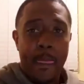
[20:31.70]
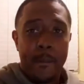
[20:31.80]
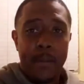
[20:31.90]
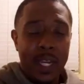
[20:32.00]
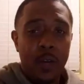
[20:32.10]

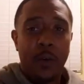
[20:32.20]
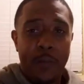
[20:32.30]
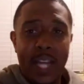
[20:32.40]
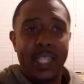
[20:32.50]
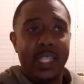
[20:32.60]
Many will
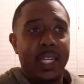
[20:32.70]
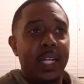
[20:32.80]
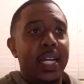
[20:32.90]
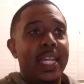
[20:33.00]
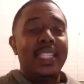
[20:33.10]
find it.
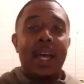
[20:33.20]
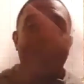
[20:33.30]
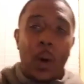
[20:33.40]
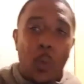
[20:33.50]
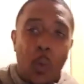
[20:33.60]
He said,
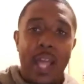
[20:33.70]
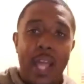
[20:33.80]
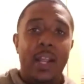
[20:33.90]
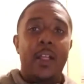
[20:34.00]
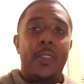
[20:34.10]
But what?
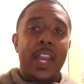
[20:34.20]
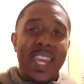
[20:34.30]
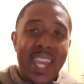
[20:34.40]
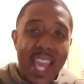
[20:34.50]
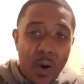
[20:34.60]

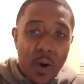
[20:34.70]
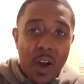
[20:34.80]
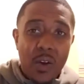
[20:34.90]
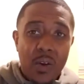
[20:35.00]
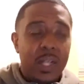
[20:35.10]
The
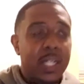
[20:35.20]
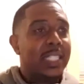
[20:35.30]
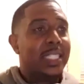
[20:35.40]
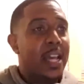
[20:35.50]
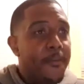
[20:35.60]
narrow,
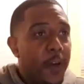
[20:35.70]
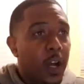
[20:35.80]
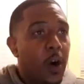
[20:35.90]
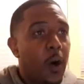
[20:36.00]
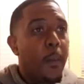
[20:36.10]

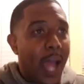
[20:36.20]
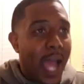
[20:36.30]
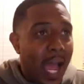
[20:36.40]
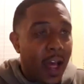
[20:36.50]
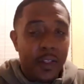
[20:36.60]
difficult
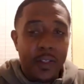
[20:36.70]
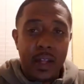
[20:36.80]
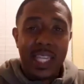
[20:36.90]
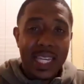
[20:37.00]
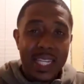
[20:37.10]
path
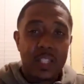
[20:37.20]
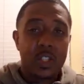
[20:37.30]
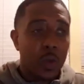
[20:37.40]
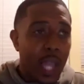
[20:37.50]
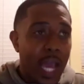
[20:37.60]
leads
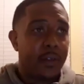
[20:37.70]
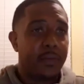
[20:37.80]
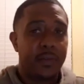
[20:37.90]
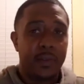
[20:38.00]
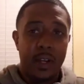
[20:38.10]
to life.
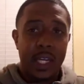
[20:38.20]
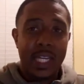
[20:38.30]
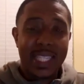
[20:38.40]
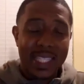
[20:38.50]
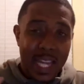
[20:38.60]
He
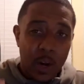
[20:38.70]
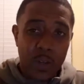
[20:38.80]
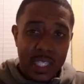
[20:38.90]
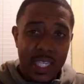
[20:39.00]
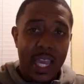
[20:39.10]
says, Narrow
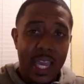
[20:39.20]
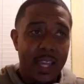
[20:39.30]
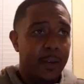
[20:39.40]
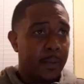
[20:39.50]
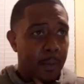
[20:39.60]
is the gate.
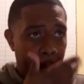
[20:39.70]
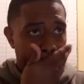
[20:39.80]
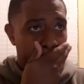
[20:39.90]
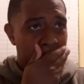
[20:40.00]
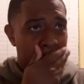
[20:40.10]

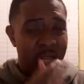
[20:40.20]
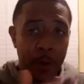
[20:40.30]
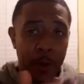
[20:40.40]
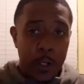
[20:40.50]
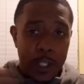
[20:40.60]

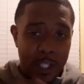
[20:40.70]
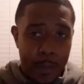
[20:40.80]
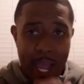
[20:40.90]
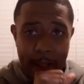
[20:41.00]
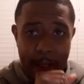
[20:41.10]
Difficult is the
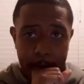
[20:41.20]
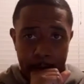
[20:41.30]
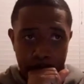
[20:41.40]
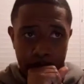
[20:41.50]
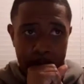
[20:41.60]
path
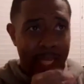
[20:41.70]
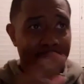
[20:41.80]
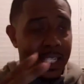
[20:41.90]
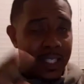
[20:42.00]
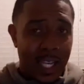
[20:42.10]
that
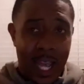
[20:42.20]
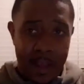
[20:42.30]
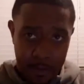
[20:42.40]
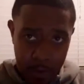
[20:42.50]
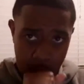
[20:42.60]
leads to
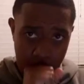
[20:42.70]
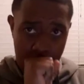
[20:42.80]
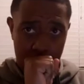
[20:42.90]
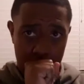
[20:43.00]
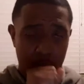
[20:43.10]
life,
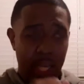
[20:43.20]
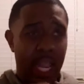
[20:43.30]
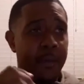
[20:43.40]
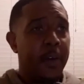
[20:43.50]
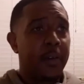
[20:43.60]

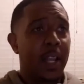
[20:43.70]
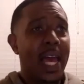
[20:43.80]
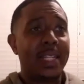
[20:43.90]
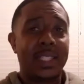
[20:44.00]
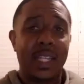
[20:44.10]
life
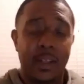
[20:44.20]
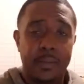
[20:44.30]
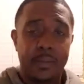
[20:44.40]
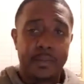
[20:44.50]
everlasting.